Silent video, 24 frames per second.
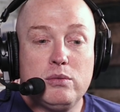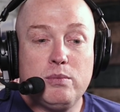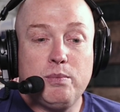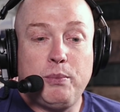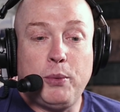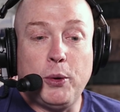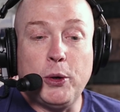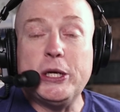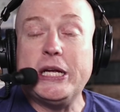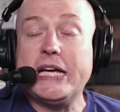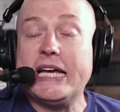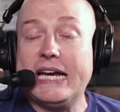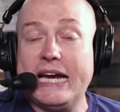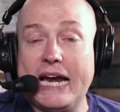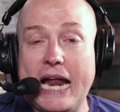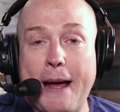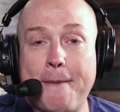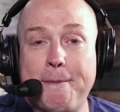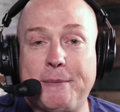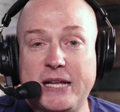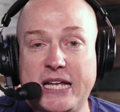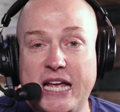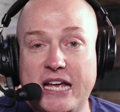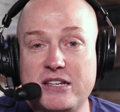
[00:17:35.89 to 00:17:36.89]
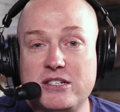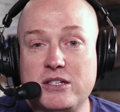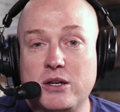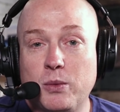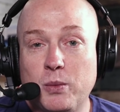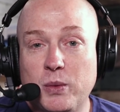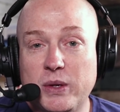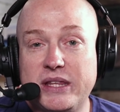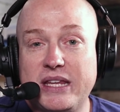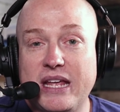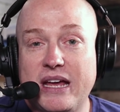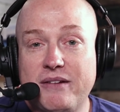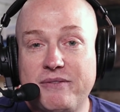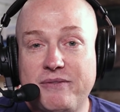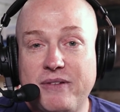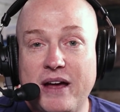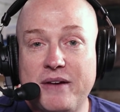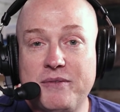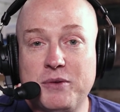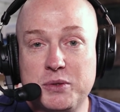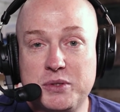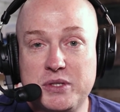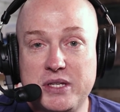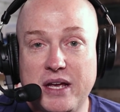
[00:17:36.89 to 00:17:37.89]
putting in an application with that
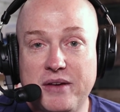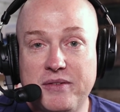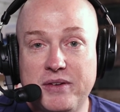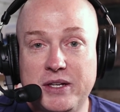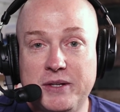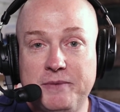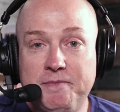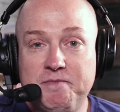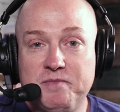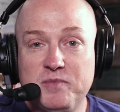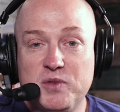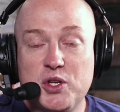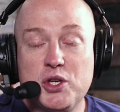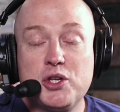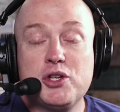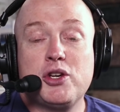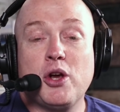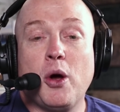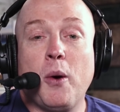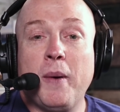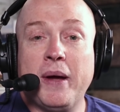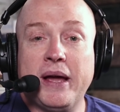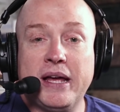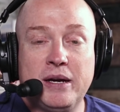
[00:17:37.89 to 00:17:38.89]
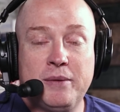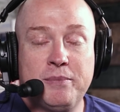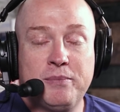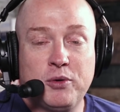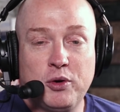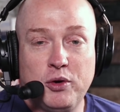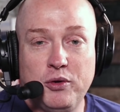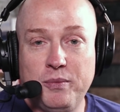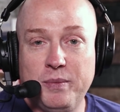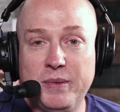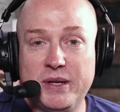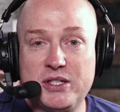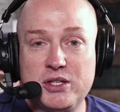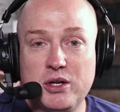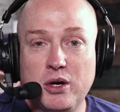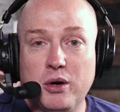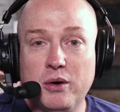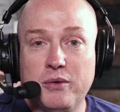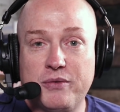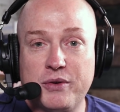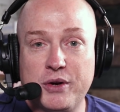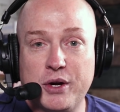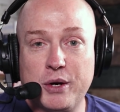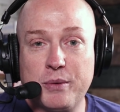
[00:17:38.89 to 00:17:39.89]
507 showing an improvement
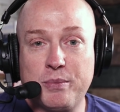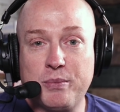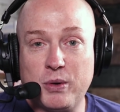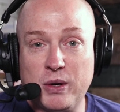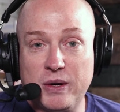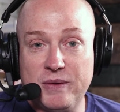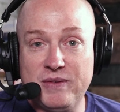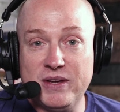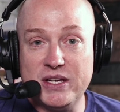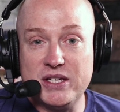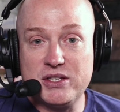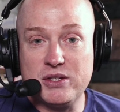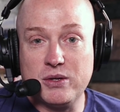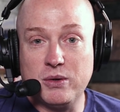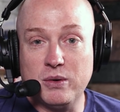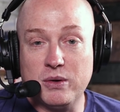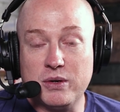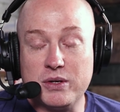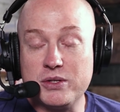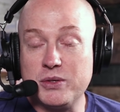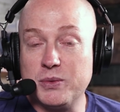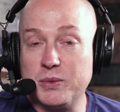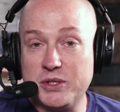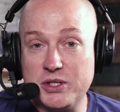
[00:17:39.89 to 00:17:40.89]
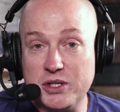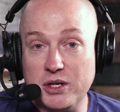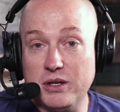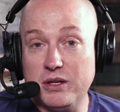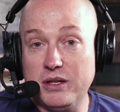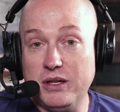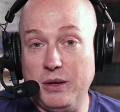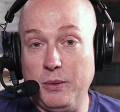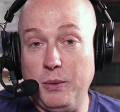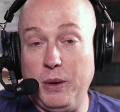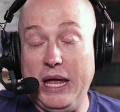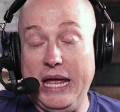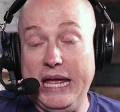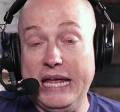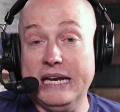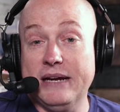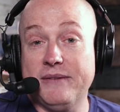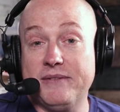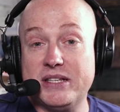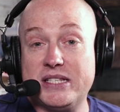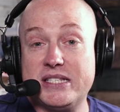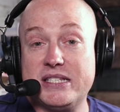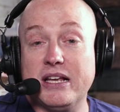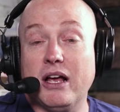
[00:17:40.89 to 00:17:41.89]
over your previous scores which in
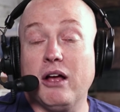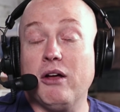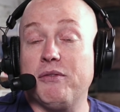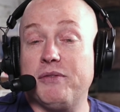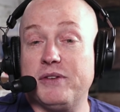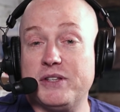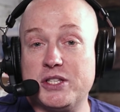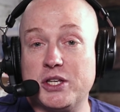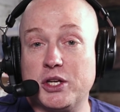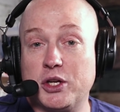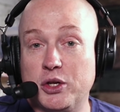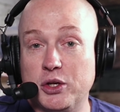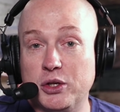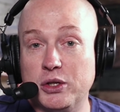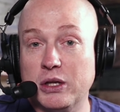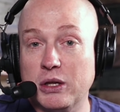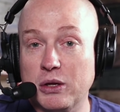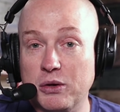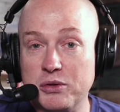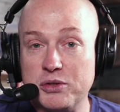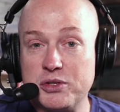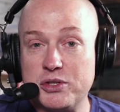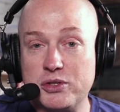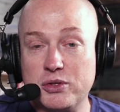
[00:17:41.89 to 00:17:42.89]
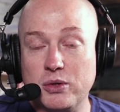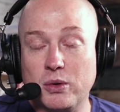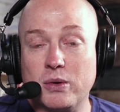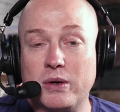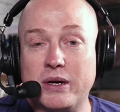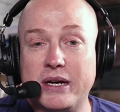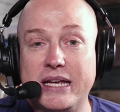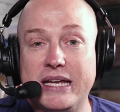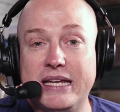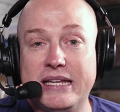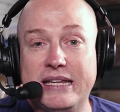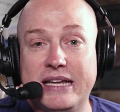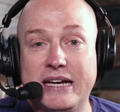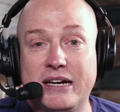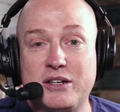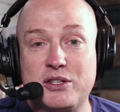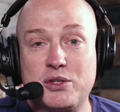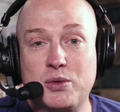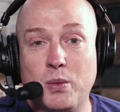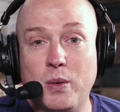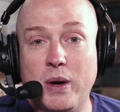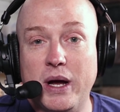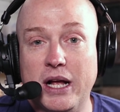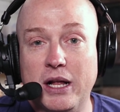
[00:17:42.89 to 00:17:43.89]
of itself is a good little story in there
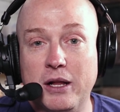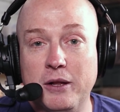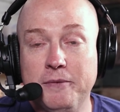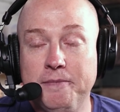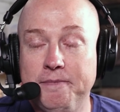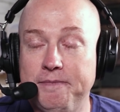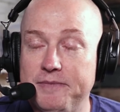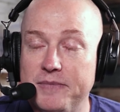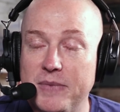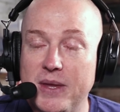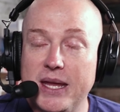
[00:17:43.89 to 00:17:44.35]
as well